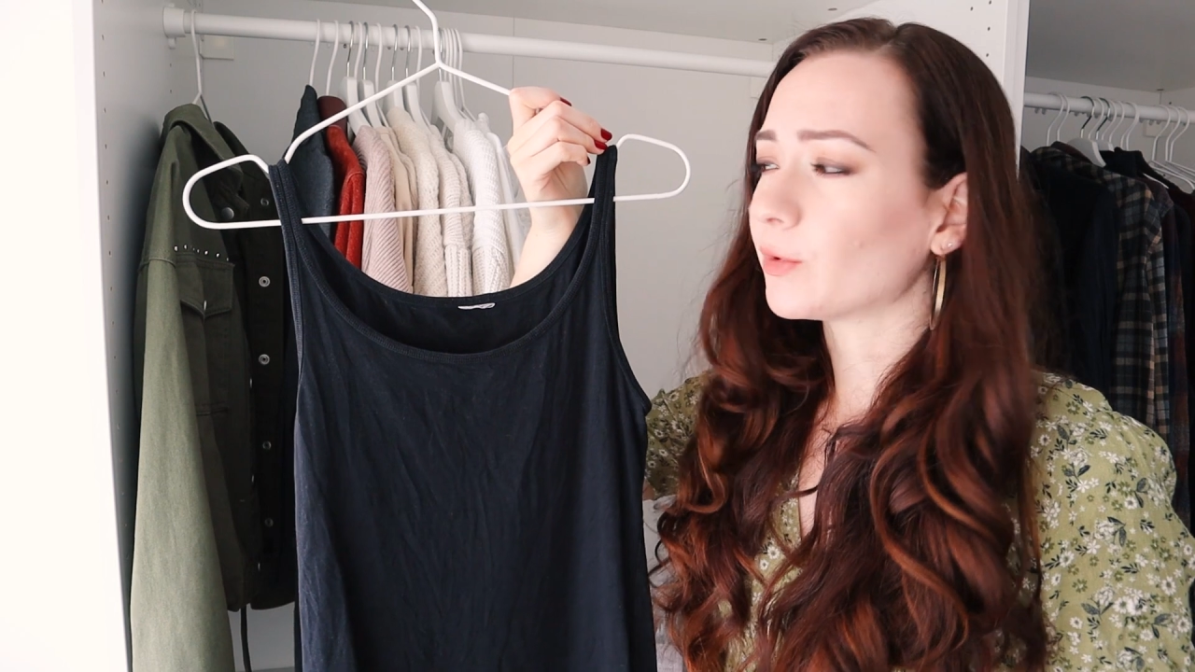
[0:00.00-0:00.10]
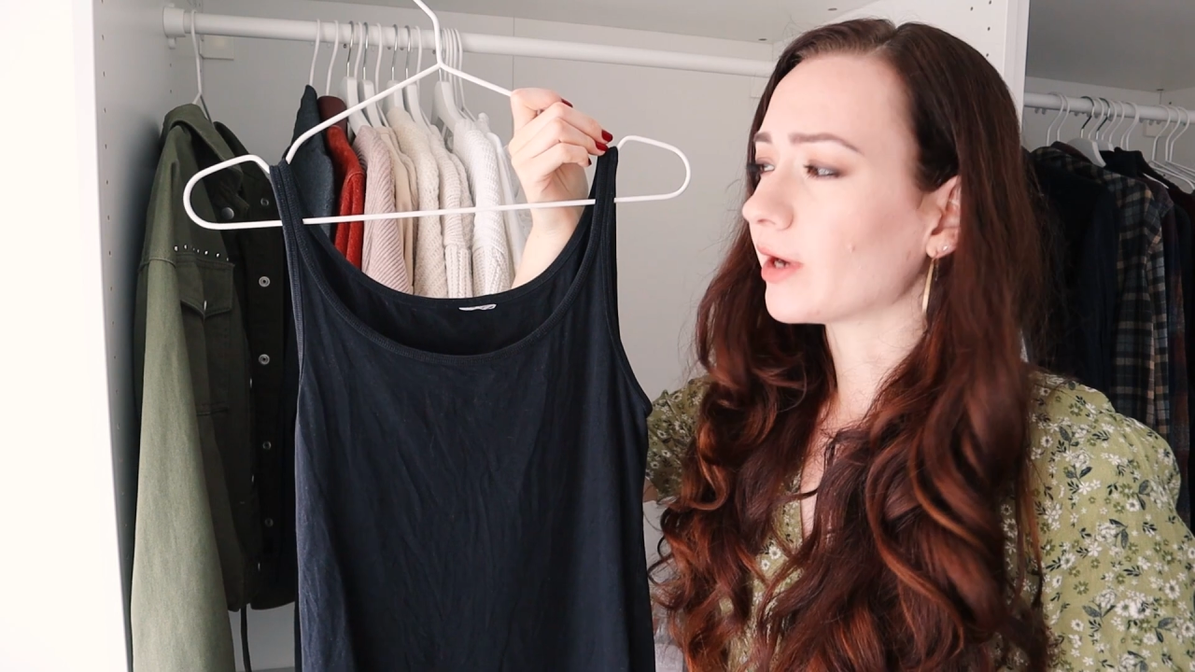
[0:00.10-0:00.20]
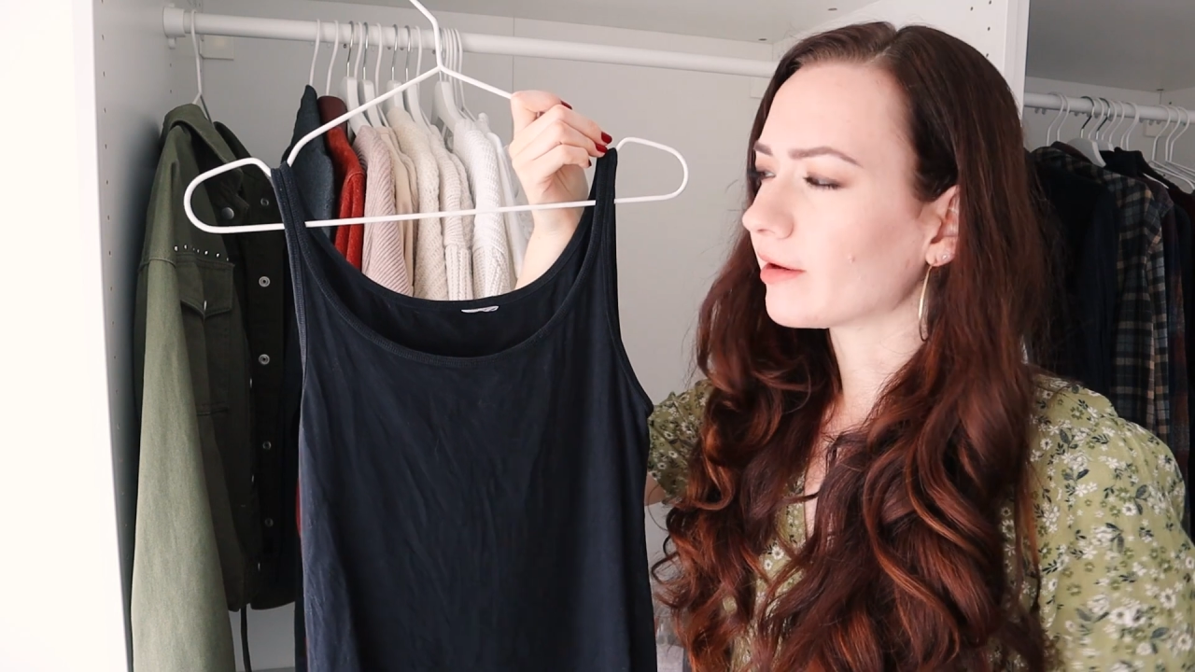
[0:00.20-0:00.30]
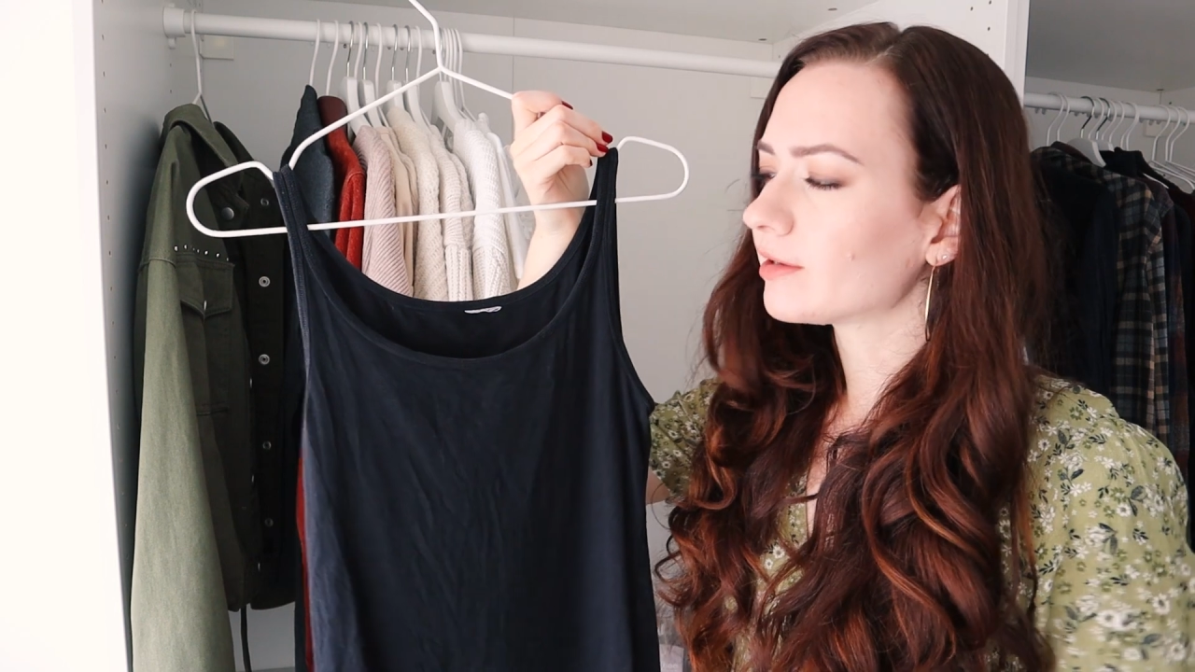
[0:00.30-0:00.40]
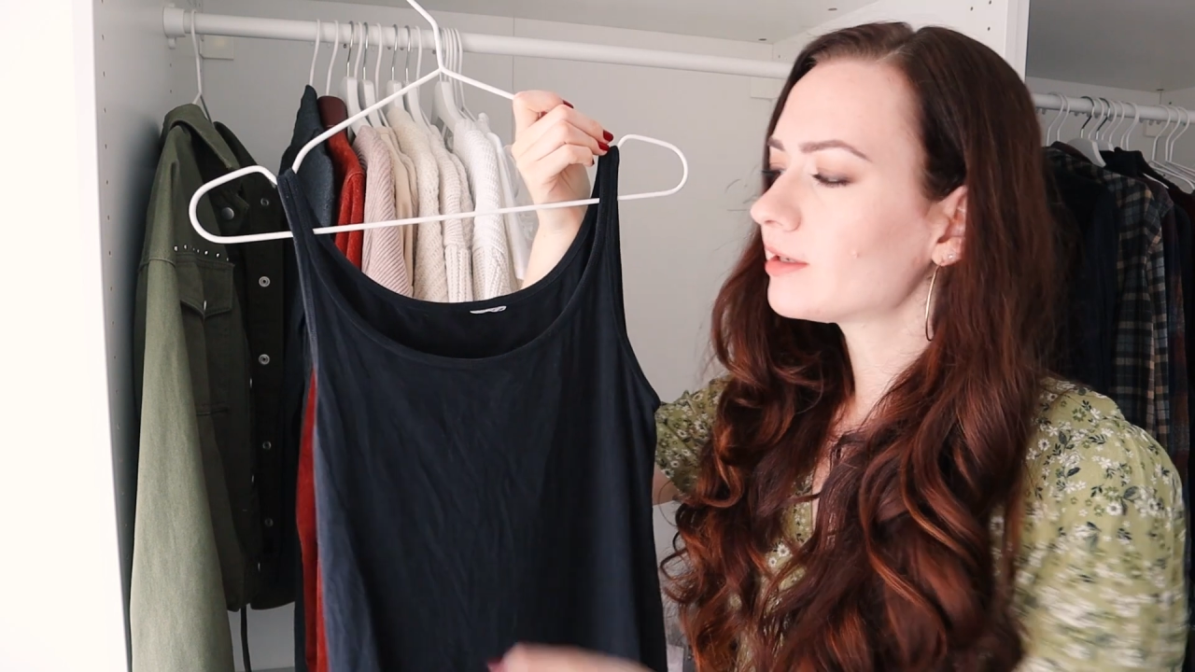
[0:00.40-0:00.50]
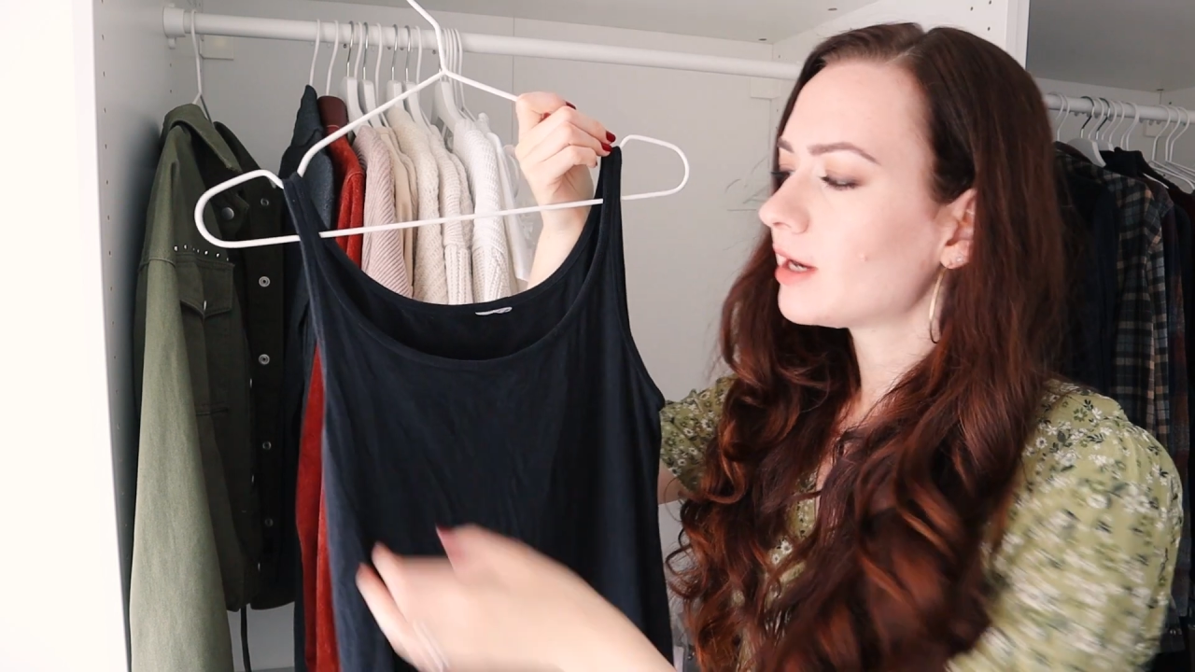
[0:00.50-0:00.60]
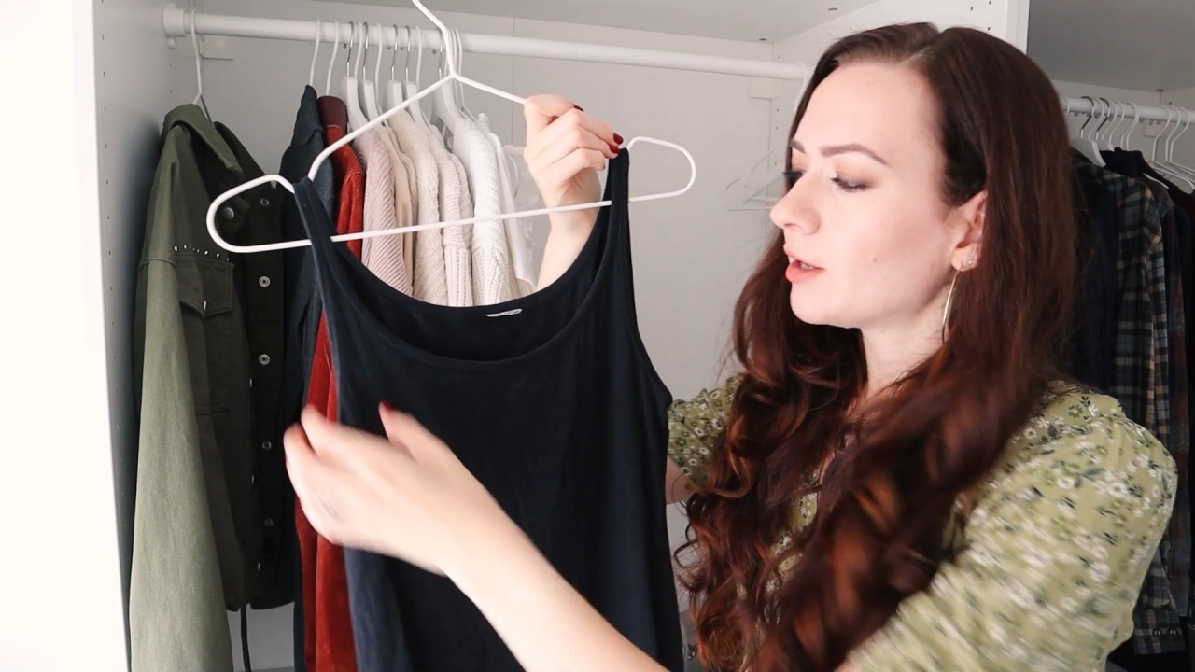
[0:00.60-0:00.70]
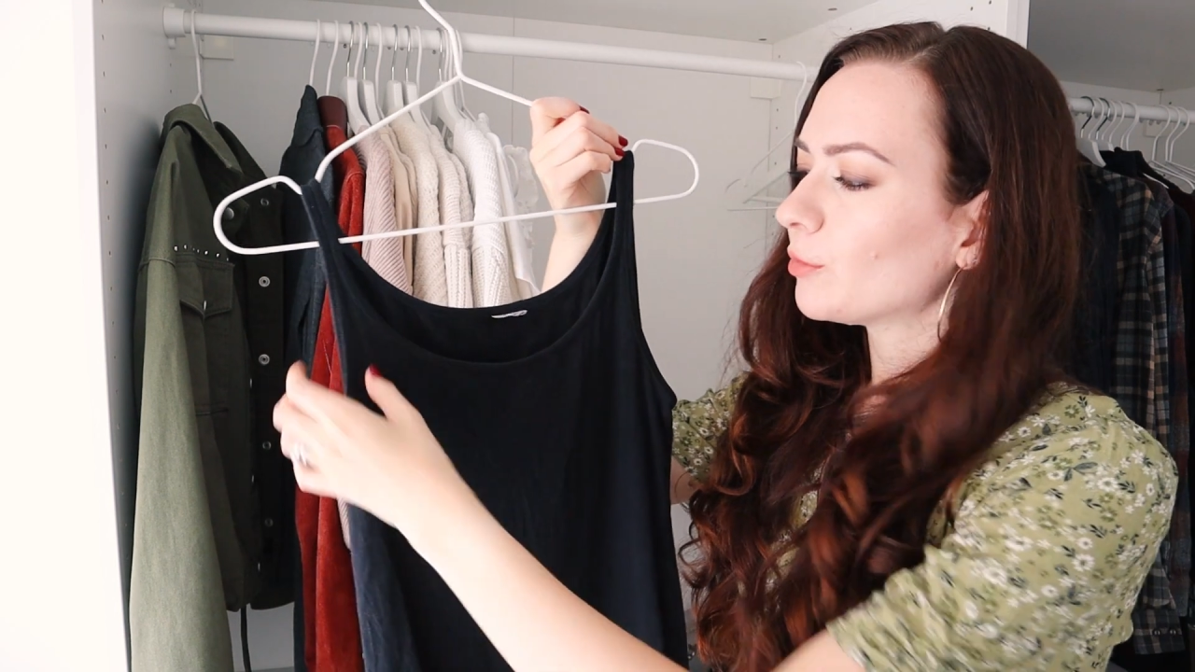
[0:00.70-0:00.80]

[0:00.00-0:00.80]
wear,